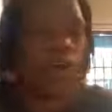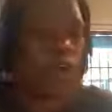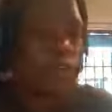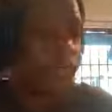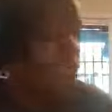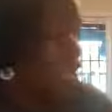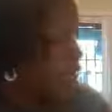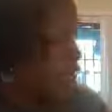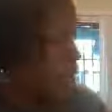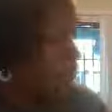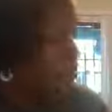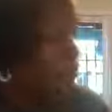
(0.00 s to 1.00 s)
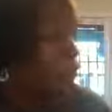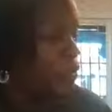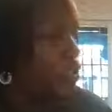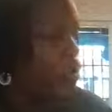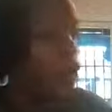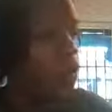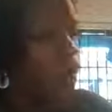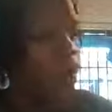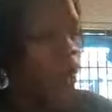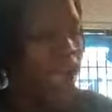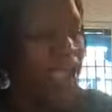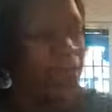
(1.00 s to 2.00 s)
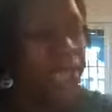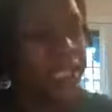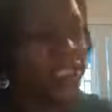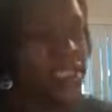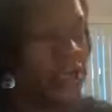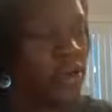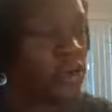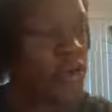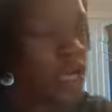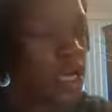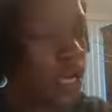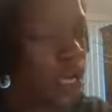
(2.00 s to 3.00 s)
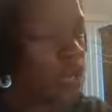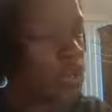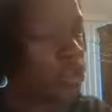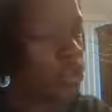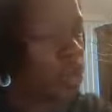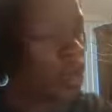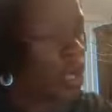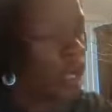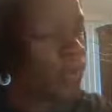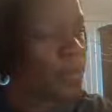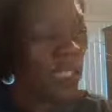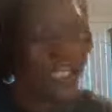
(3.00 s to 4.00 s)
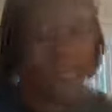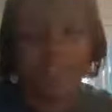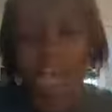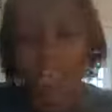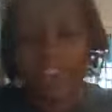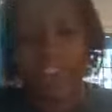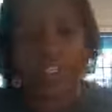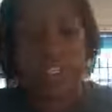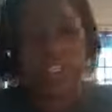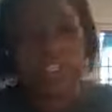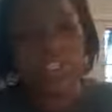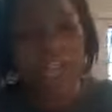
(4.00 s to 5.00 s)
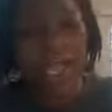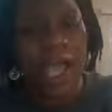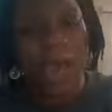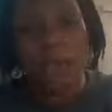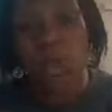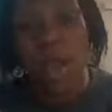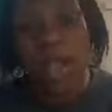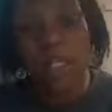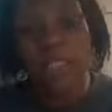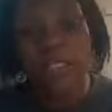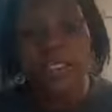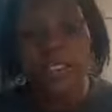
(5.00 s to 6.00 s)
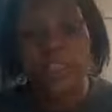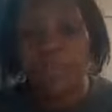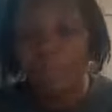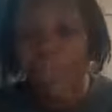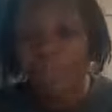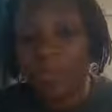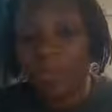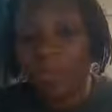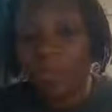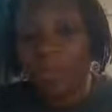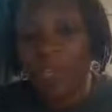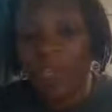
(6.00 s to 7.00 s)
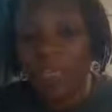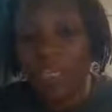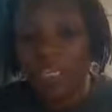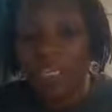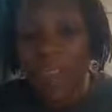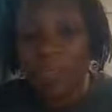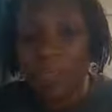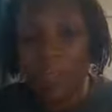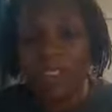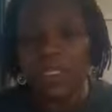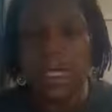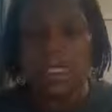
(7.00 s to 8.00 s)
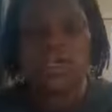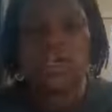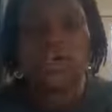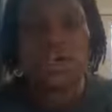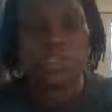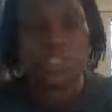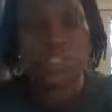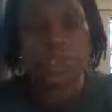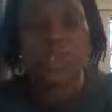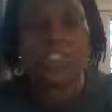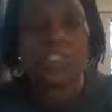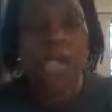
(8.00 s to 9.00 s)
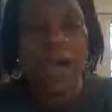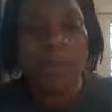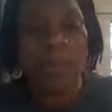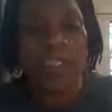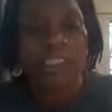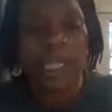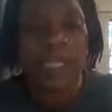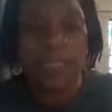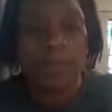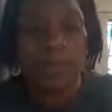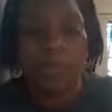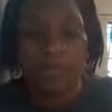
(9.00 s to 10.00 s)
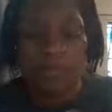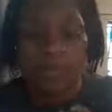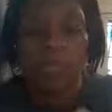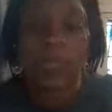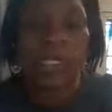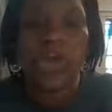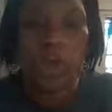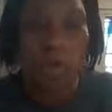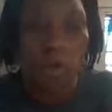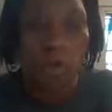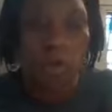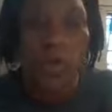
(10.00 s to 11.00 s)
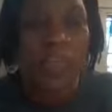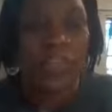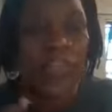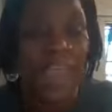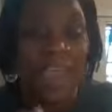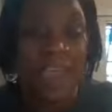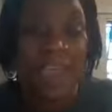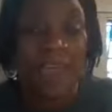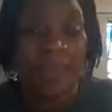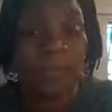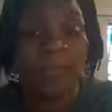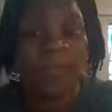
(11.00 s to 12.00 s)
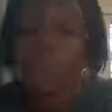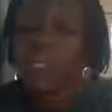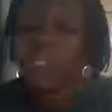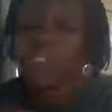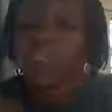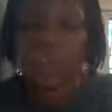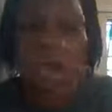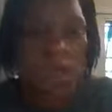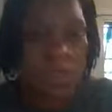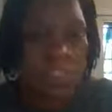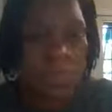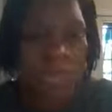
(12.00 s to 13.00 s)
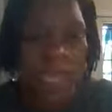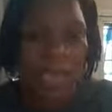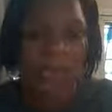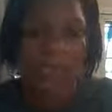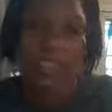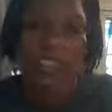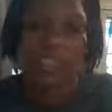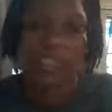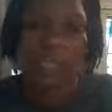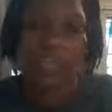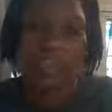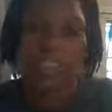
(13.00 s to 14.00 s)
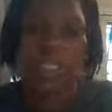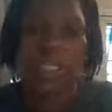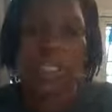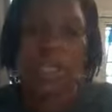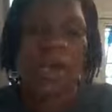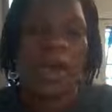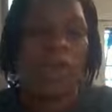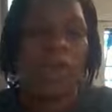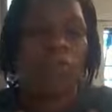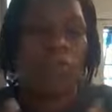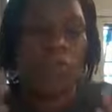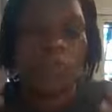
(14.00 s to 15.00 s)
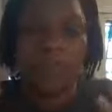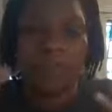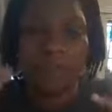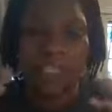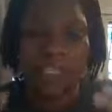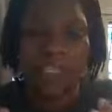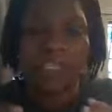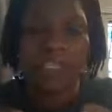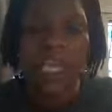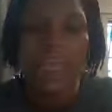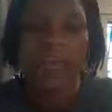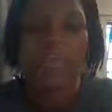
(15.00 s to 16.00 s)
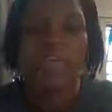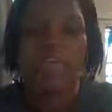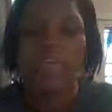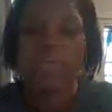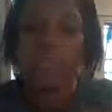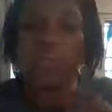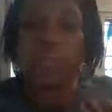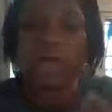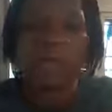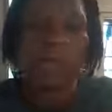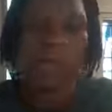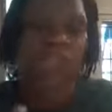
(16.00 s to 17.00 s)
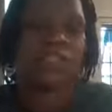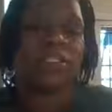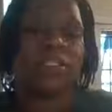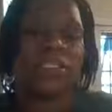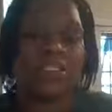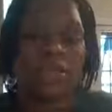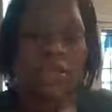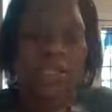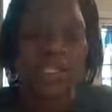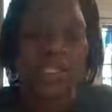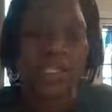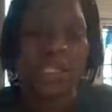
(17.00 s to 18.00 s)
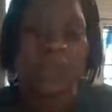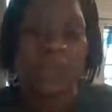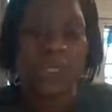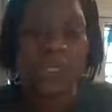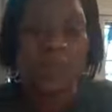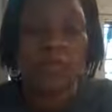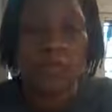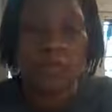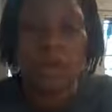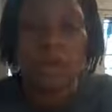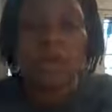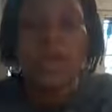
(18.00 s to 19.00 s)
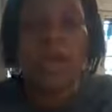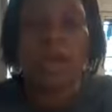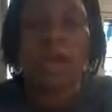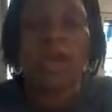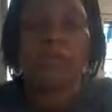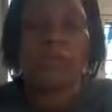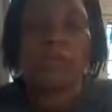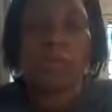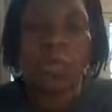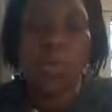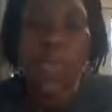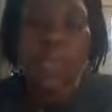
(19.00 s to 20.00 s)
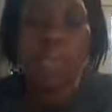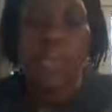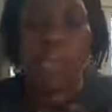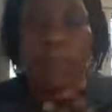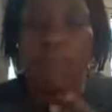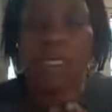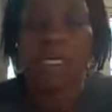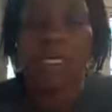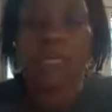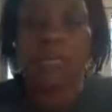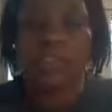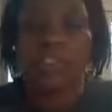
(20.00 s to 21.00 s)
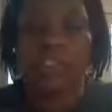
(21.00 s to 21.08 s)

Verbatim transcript: all the time. You know, uh, why am I here? Uh, you know, um, if God is such a good God, why does bad? Why do bad things happen? So those are some of the topics that um, we go over in that game. It's an awesome game for discussion. Um, if you're the facilitator, you will automatically start to get a feel for um, the way the game um,